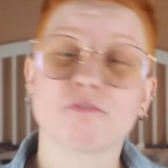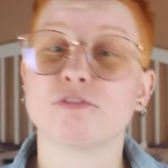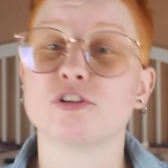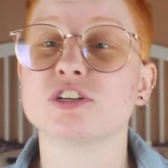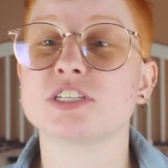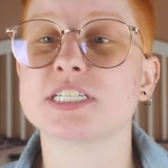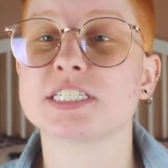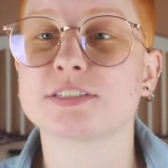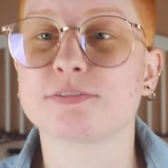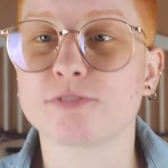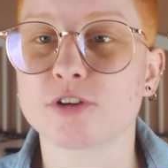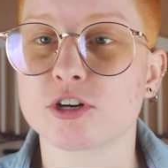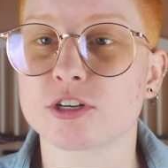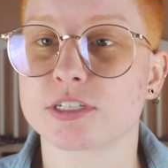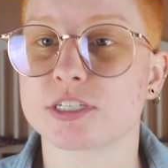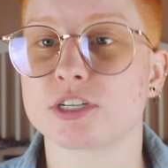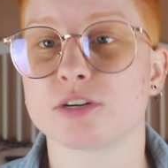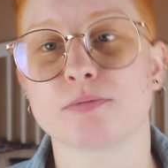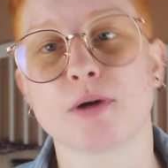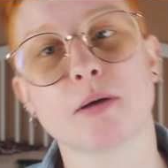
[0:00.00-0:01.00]
First things
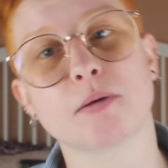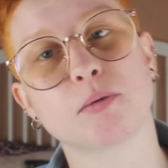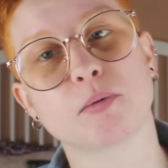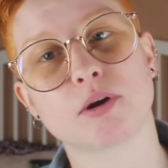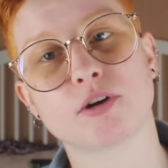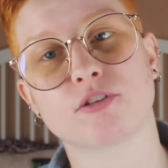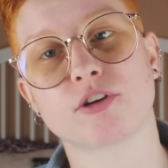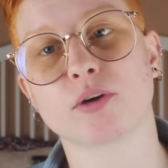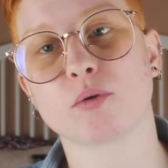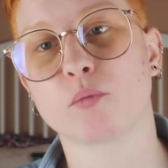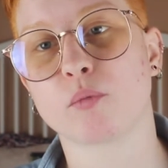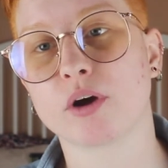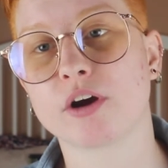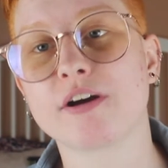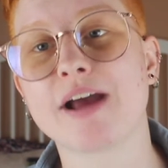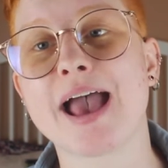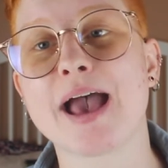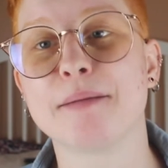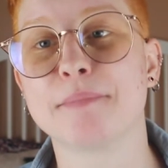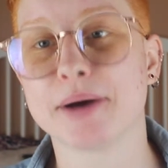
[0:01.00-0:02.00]
first, you're probably wondering,
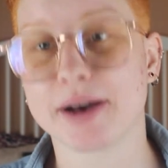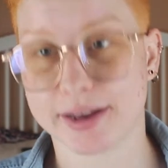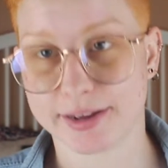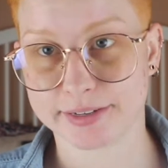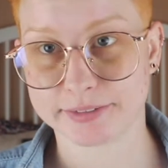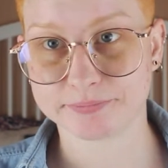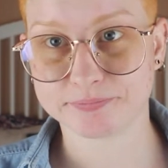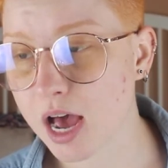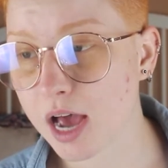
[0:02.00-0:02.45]
where am I?